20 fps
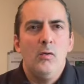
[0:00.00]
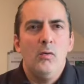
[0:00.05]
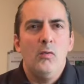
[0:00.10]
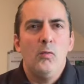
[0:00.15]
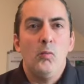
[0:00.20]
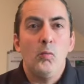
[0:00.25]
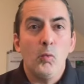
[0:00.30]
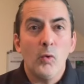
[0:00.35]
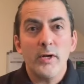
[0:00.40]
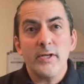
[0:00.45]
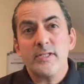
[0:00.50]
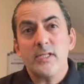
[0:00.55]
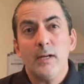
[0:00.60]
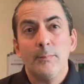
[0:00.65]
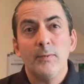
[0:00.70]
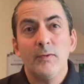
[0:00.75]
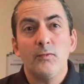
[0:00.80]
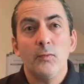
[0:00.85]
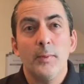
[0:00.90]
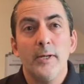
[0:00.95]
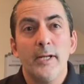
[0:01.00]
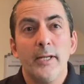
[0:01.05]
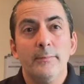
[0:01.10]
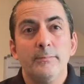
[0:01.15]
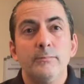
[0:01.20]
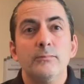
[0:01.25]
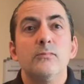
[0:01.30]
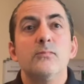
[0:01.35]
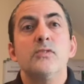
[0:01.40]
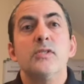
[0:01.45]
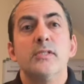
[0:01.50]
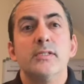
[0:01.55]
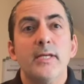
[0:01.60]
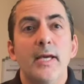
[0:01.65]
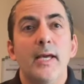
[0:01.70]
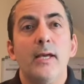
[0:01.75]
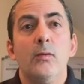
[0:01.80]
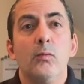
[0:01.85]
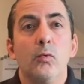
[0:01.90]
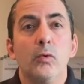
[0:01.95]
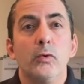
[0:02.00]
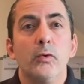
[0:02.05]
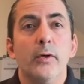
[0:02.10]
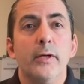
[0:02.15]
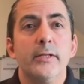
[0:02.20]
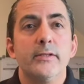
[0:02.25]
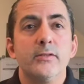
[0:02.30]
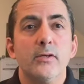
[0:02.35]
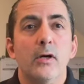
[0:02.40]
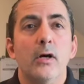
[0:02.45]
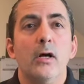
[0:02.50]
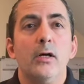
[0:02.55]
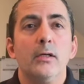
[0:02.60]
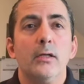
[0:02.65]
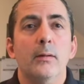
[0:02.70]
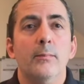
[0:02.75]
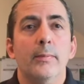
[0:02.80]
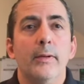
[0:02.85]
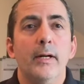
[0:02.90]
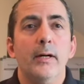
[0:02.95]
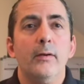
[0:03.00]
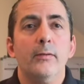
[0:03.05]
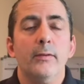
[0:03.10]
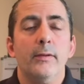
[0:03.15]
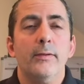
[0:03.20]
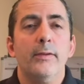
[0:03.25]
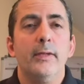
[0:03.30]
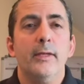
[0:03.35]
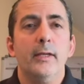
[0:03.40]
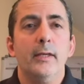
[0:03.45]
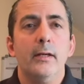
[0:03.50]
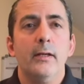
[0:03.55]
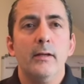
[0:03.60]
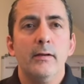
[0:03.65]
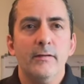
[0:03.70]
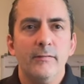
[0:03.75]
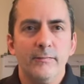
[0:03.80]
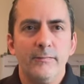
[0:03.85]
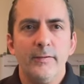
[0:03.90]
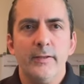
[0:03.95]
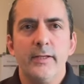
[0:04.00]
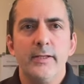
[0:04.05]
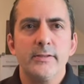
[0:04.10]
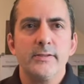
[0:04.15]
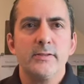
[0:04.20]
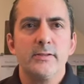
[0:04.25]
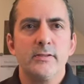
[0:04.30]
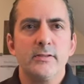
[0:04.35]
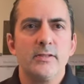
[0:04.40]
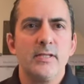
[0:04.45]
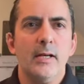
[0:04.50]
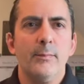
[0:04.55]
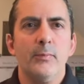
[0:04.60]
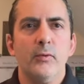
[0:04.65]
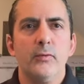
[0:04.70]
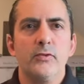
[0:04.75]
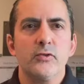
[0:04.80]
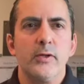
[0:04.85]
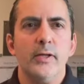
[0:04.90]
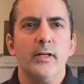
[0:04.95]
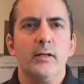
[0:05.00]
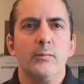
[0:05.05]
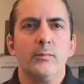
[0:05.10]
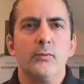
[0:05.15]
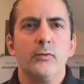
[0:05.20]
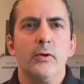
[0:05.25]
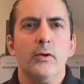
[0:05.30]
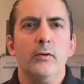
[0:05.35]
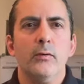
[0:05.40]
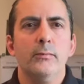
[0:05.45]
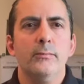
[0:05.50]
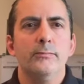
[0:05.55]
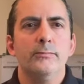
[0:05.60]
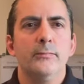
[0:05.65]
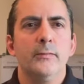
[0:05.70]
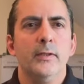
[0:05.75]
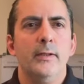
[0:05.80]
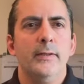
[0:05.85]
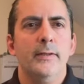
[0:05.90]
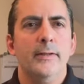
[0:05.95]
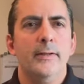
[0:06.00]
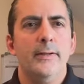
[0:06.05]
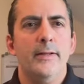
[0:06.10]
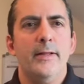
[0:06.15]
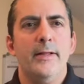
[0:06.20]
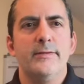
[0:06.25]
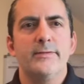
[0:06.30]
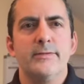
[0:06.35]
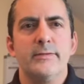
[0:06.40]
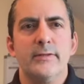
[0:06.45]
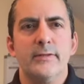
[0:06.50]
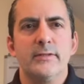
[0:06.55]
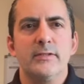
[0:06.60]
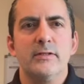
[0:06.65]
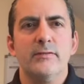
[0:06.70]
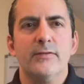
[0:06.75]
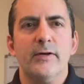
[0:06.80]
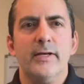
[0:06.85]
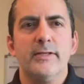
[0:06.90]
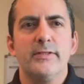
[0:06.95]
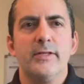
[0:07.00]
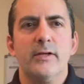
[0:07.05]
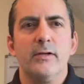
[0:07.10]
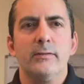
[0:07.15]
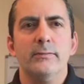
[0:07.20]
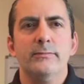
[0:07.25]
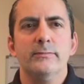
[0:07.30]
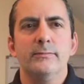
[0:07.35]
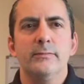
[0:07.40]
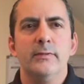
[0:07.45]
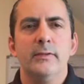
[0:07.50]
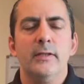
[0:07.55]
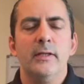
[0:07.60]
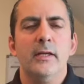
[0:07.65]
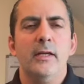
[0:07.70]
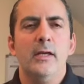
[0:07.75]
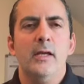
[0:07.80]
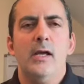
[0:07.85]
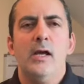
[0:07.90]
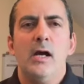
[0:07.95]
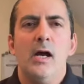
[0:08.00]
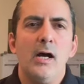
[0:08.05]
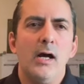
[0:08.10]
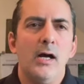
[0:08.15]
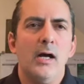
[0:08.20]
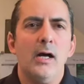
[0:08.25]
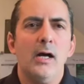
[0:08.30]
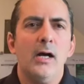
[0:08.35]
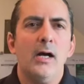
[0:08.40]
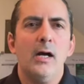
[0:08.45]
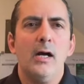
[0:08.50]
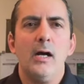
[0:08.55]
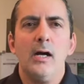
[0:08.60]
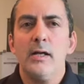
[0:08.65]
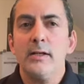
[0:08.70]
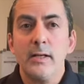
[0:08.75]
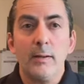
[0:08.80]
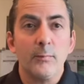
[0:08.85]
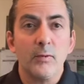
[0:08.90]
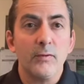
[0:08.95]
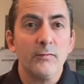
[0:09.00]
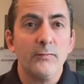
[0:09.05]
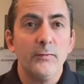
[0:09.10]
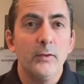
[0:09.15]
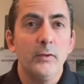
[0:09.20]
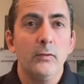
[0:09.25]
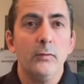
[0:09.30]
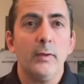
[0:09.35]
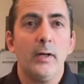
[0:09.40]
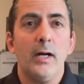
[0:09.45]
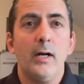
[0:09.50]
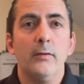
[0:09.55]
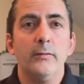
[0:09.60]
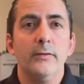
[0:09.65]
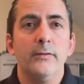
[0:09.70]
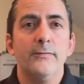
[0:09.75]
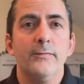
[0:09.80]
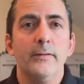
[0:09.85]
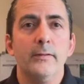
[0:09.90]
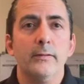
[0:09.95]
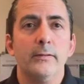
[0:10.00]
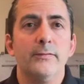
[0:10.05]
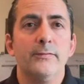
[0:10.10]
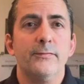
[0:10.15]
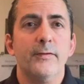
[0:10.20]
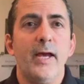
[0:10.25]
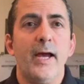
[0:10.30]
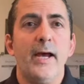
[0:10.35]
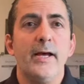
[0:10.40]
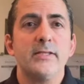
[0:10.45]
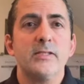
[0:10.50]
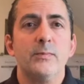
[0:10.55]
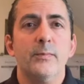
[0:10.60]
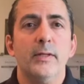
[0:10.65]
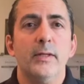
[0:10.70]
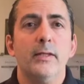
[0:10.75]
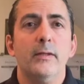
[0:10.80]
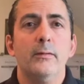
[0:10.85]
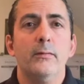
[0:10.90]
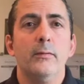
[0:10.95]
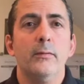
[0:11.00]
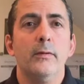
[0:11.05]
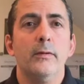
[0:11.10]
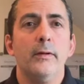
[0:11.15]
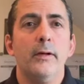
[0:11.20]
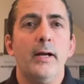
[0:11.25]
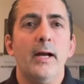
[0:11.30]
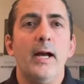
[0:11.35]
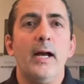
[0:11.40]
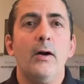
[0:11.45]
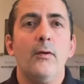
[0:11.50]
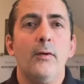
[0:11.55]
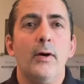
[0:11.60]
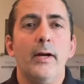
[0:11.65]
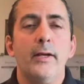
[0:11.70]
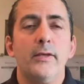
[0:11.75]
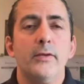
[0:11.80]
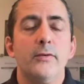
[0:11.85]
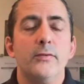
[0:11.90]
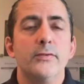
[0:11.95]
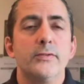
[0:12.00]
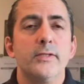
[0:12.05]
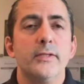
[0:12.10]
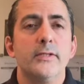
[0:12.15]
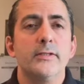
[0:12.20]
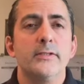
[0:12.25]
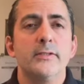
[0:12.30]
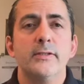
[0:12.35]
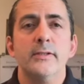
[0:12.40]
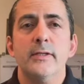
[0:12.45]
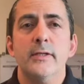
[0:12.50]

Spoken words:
What is up, everybody? Today we're going to talk about the Finis Tempo Trainer Pro. It's this device here. A number of you out in the field have asked me how I use it,